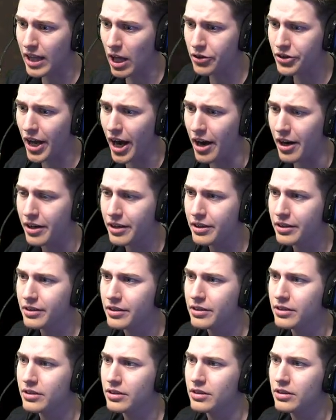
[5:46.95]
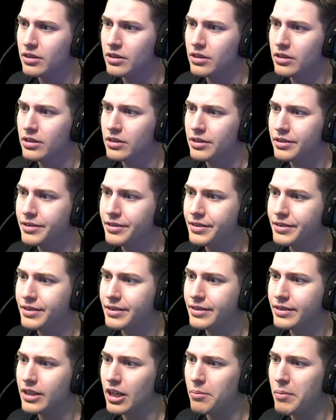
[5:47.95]
Get down there!
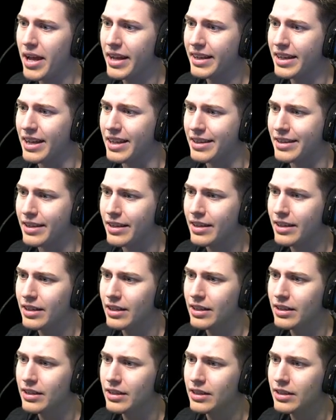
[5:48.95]
Did I make it?